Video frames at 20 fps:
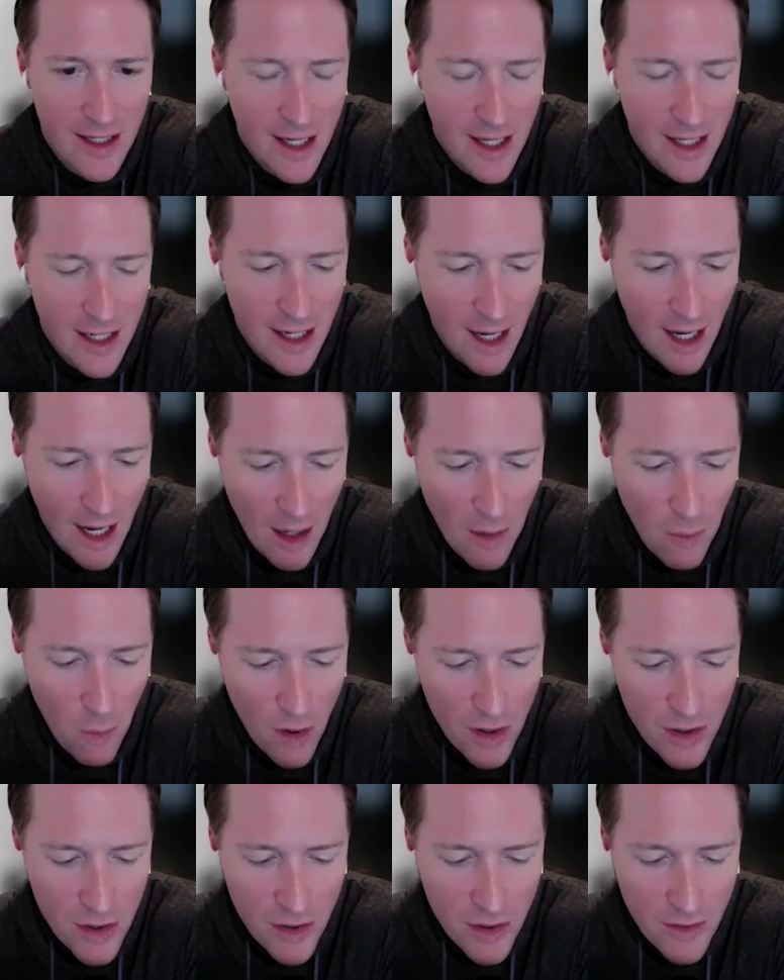And I
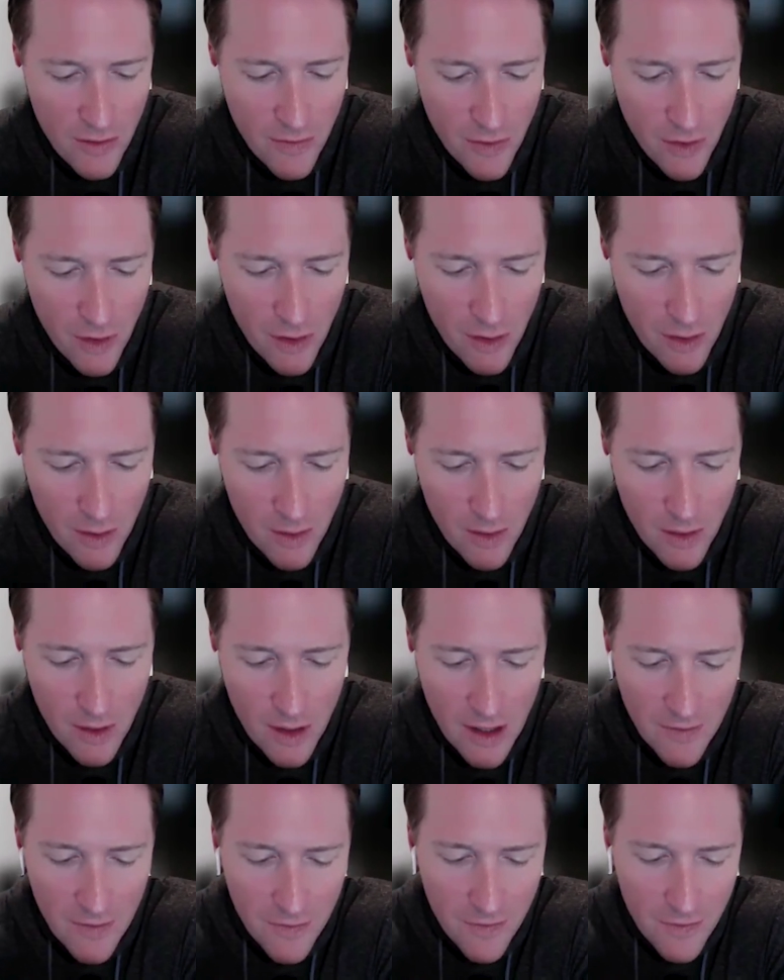wonder
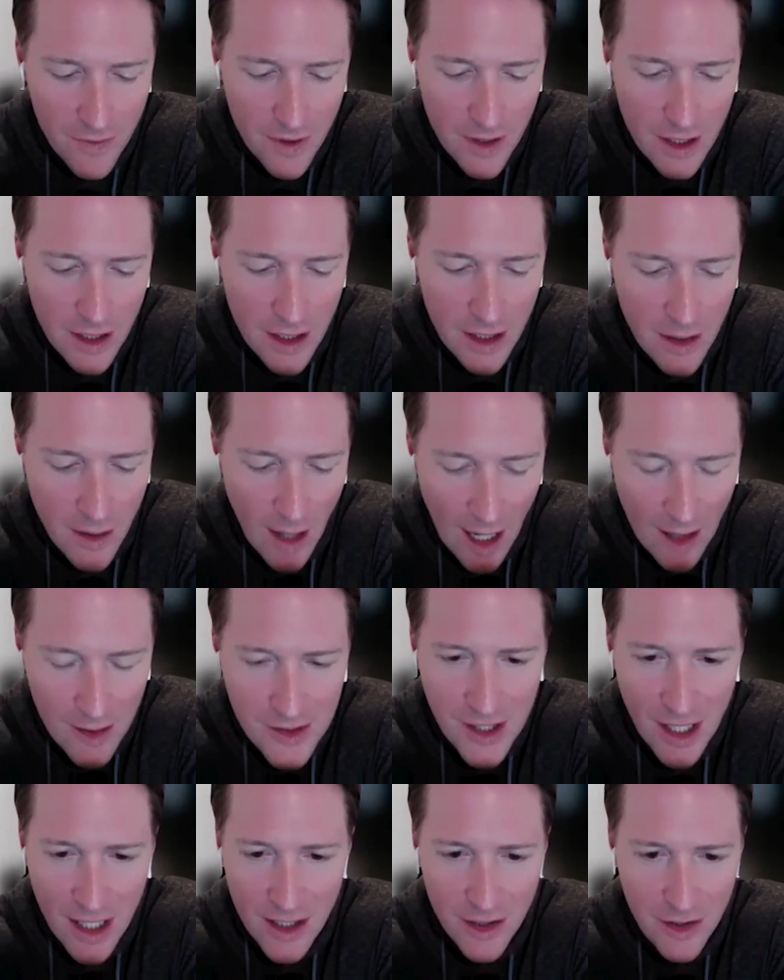if, you know,
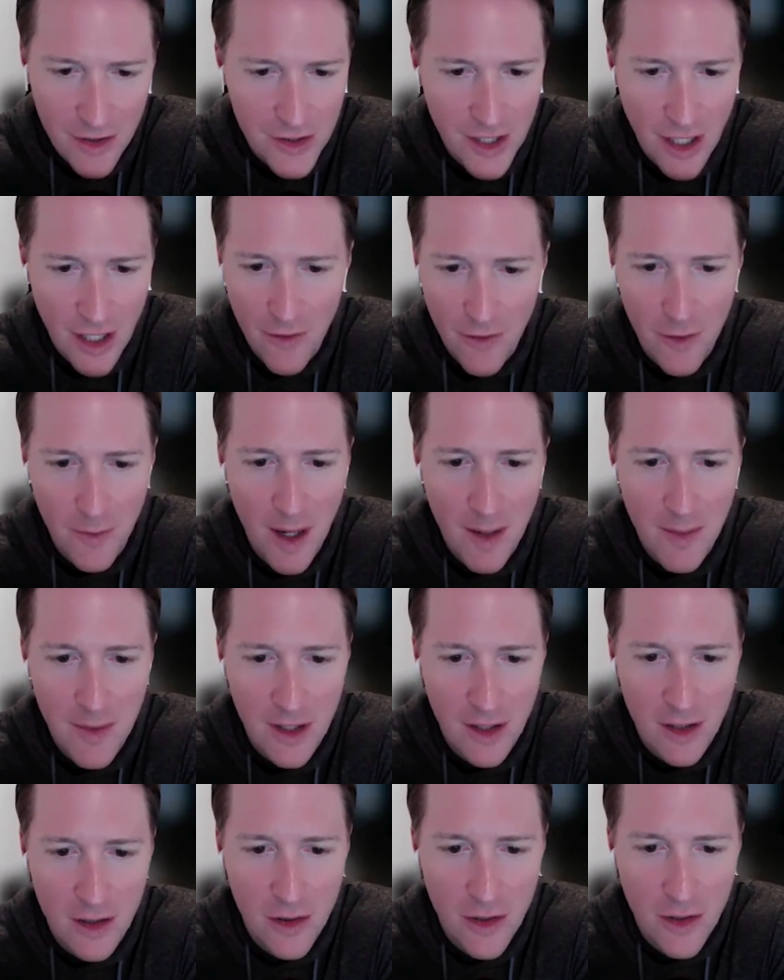outside of yourself or
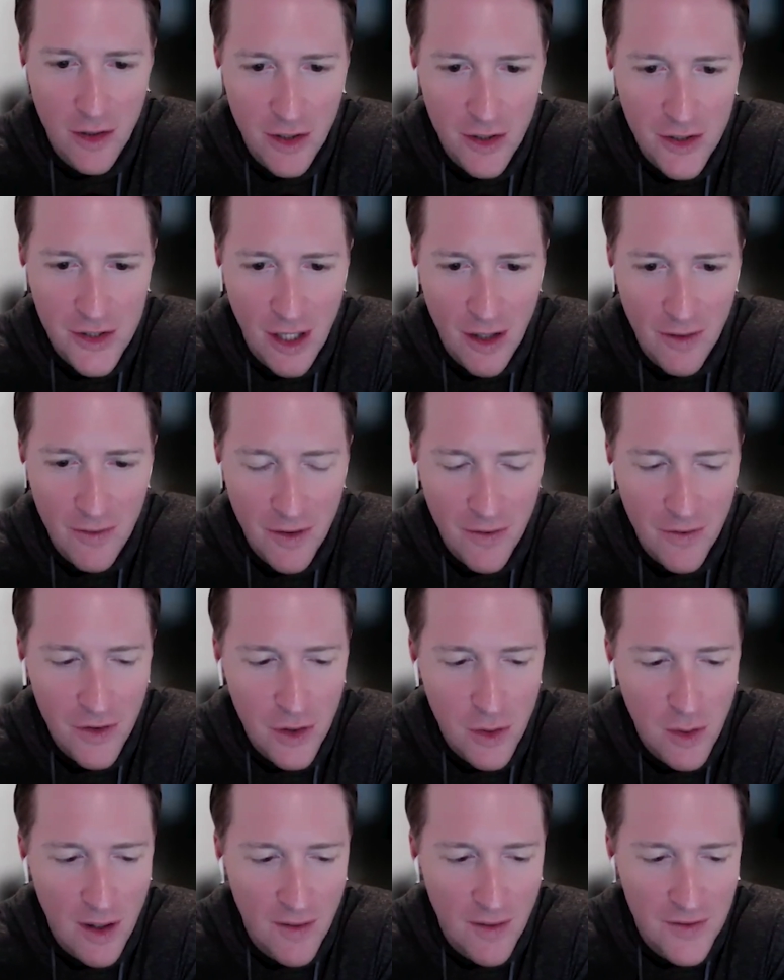maybe including yourself, if
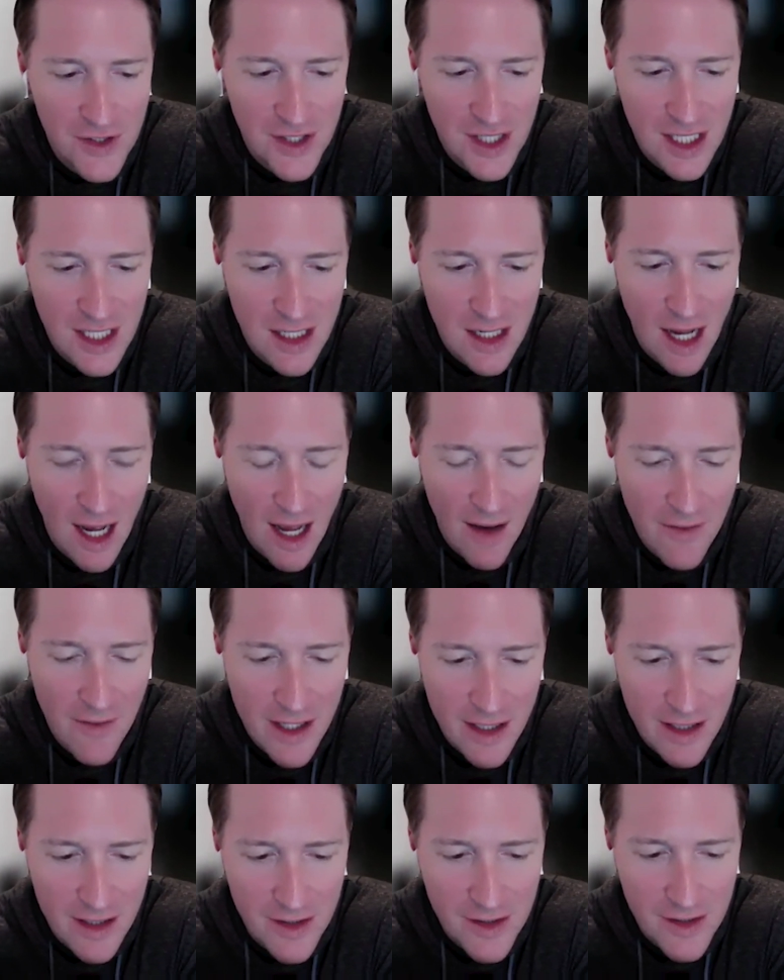you have seen
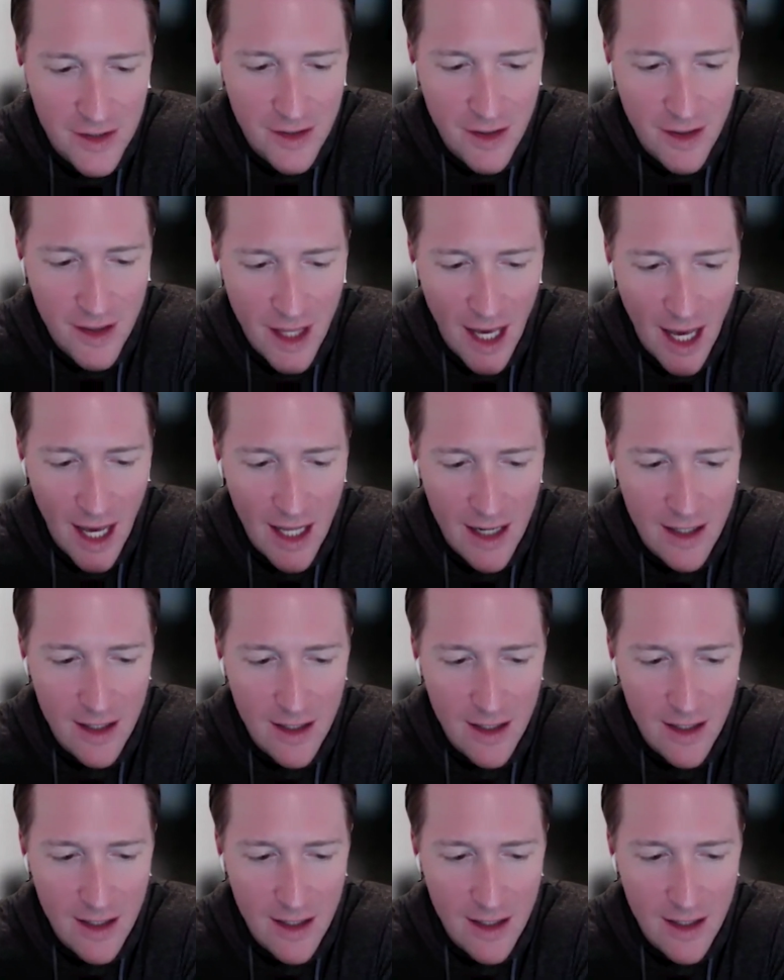evidence that,